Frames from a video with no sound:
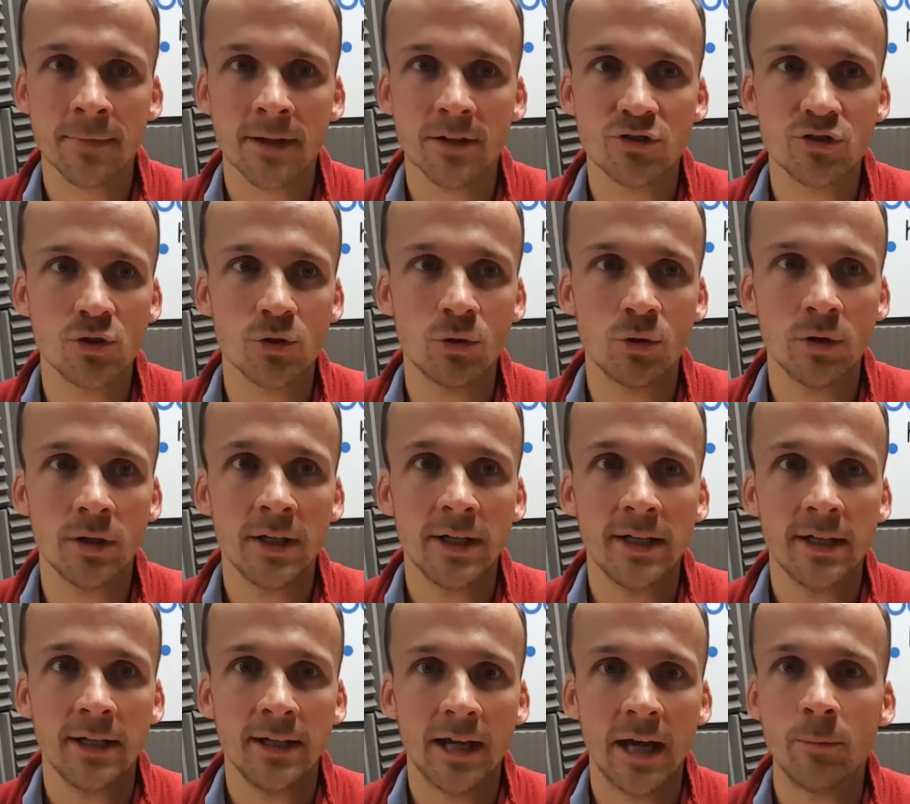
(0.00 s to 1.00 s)
So
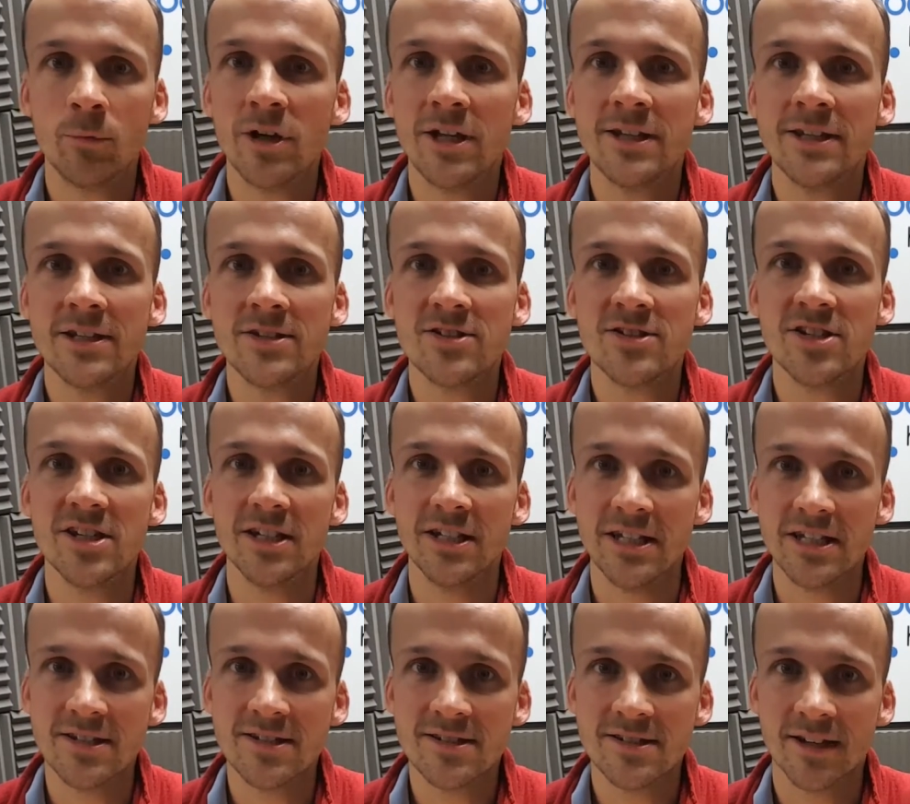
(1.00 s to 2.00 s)
I'm writing this
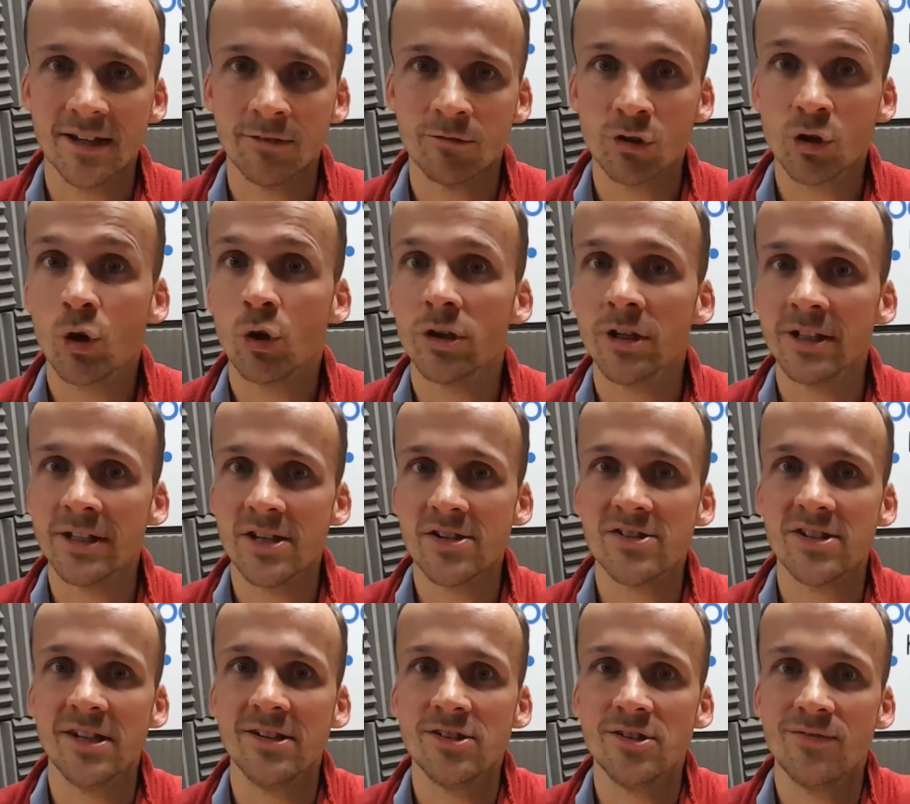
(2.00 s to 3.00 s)
series and recording this
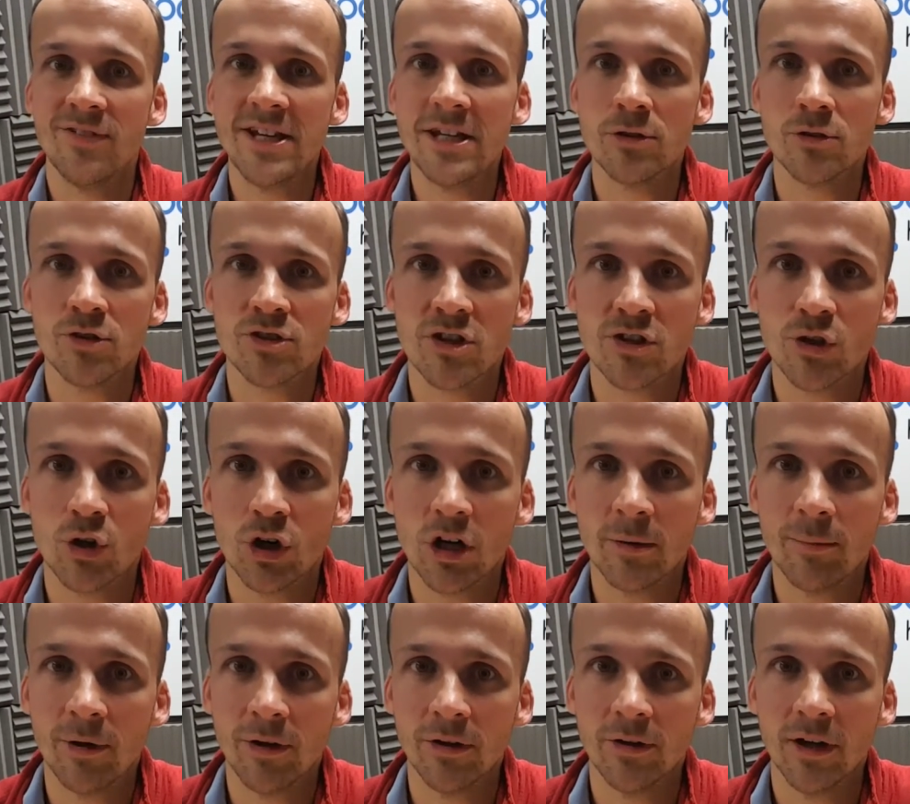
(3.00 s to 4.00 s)
series of videos to talk
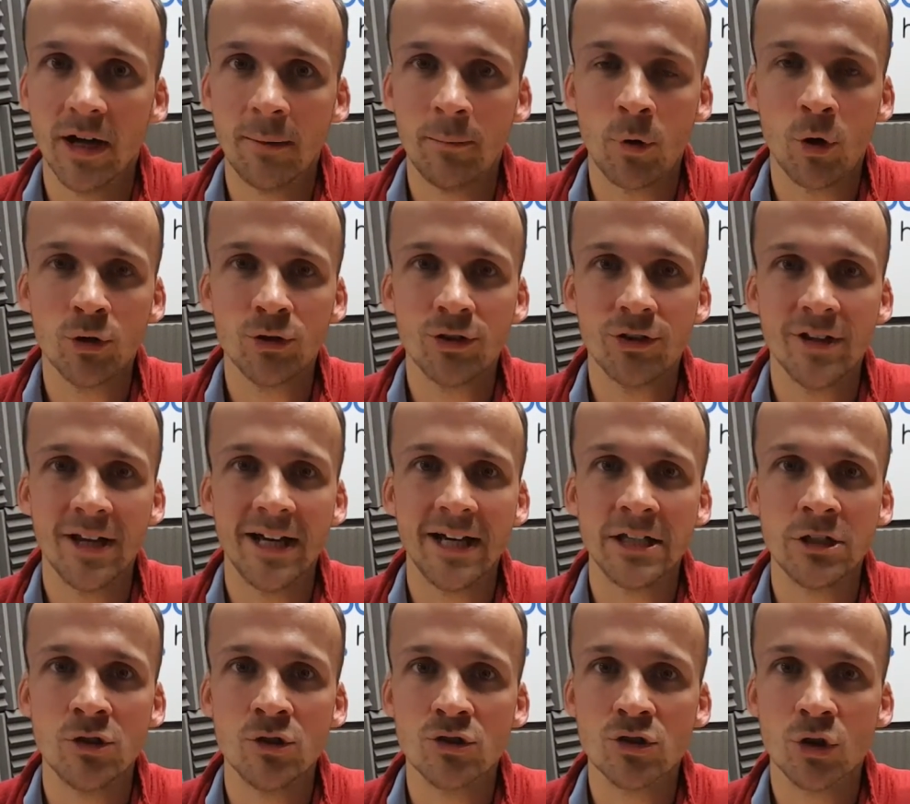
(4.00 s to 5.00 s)
about a model that I
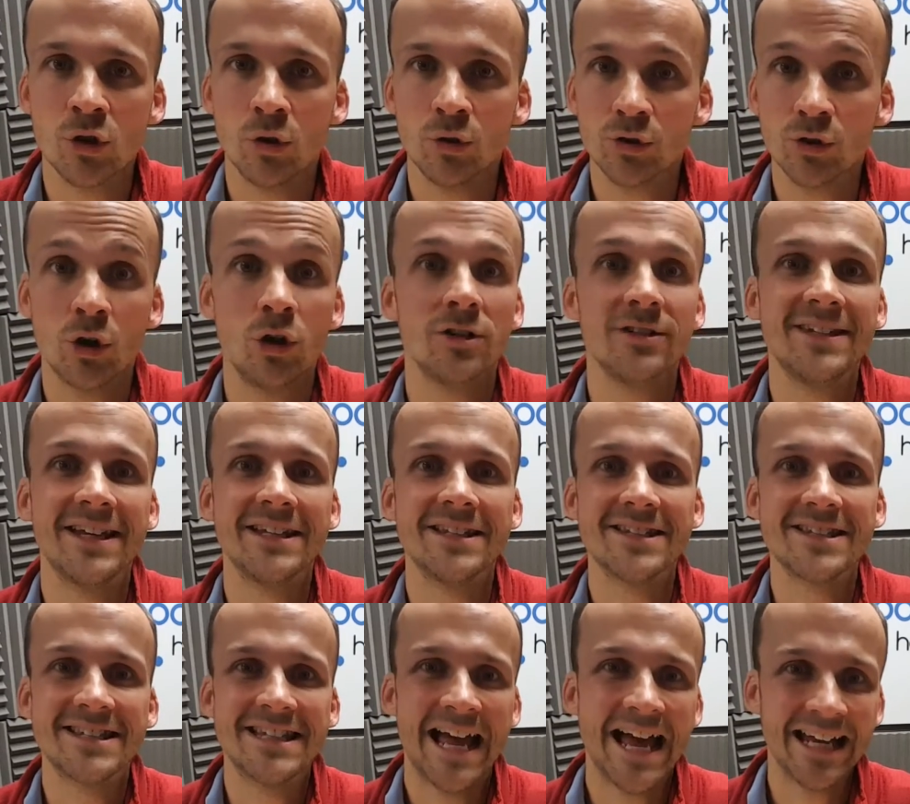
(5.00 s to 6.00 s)
use called content
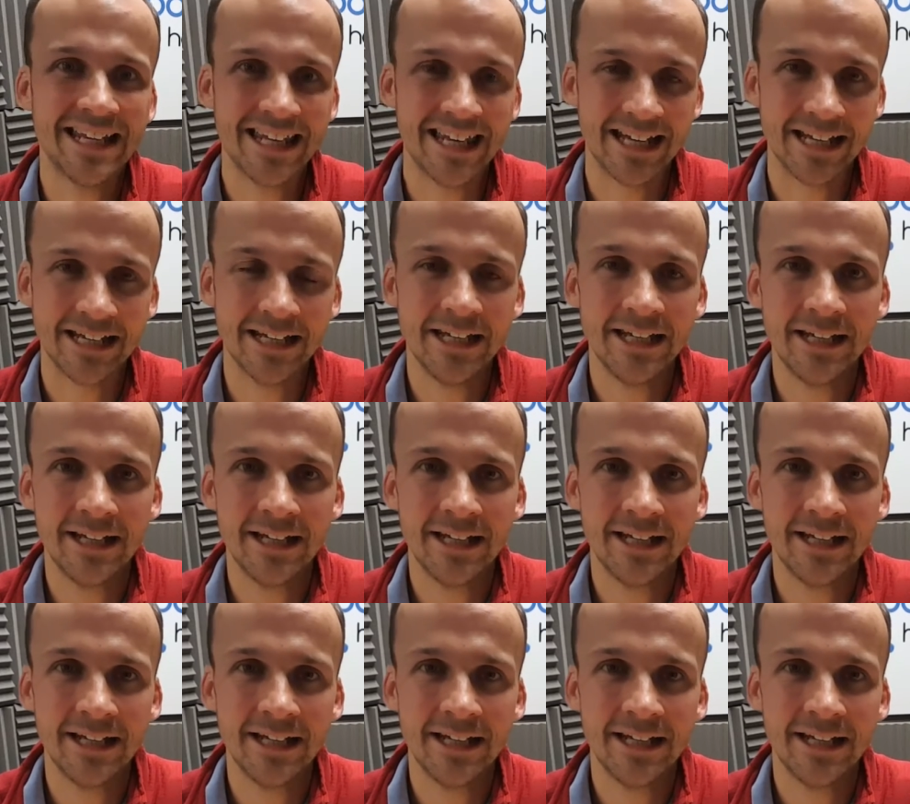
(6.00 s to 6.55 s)
stacking,